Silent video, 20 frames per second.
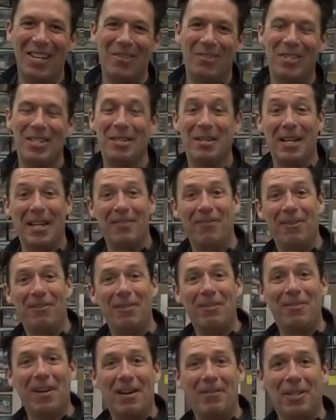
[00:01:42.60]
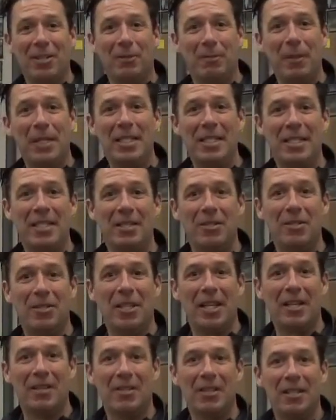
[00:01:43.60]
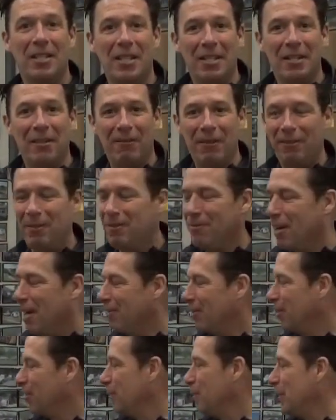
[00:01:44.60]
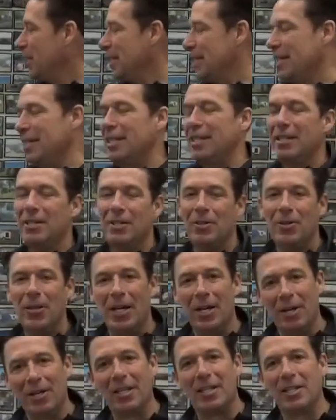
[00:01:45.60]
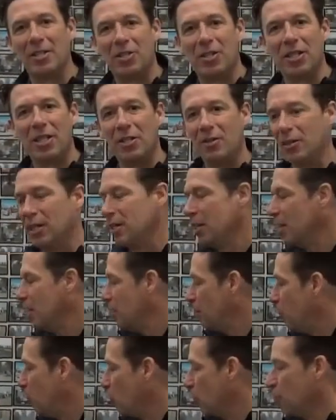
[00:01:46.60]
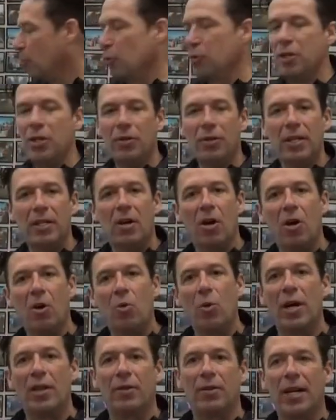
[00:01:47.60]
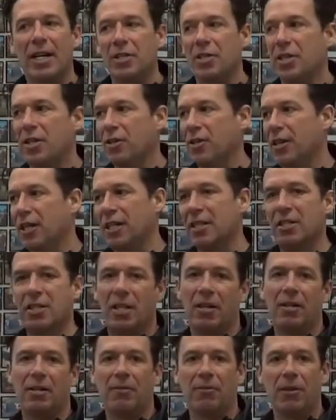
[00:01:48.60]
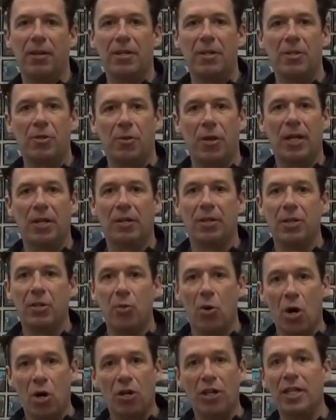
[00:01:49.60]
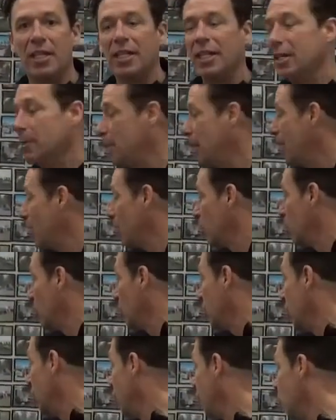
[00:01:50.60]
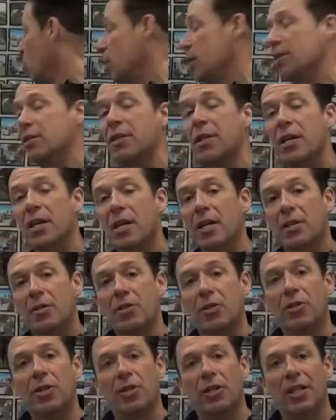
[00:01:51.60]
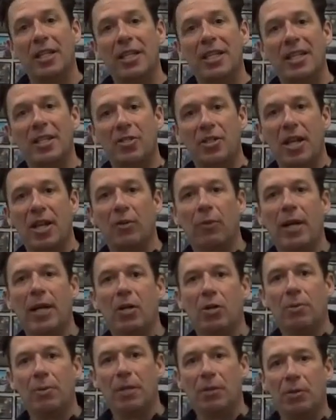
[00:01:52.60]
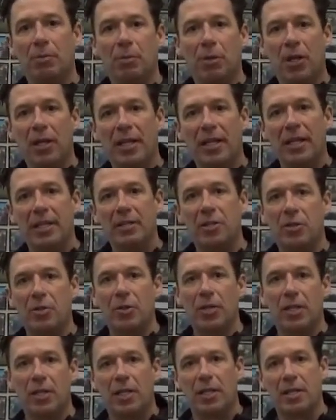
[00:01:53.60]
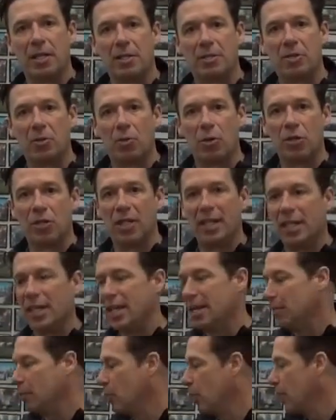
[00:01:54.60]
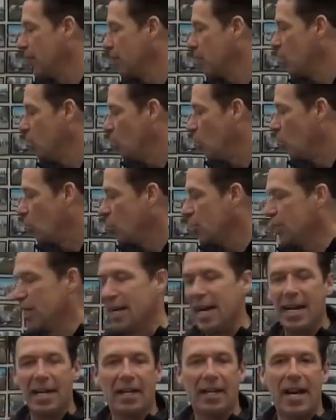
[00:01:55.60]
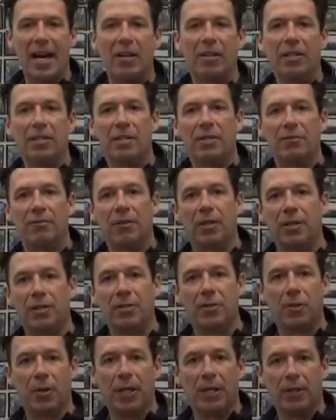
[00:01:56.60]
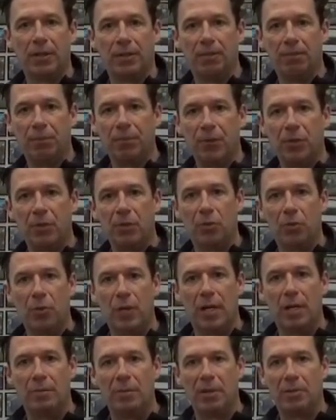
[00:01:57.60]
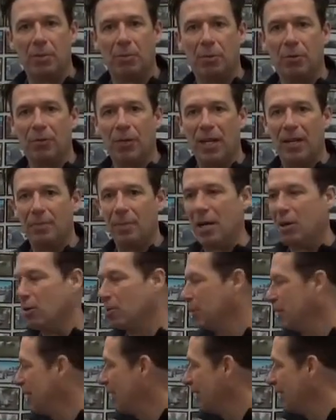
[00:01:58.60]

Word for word: What is it, like fifty-five hundred B T Us now? fifty-five hundred B T U air conditioning unit, portable unit, all-weather exterior that can sit on the front of your trailer. You are going to need a power hookup for it, so you're going to need a generator or be able to plug it into a, a source at a campground, or you can add an outlet to the front of the trailer to uh, be able to provide power. But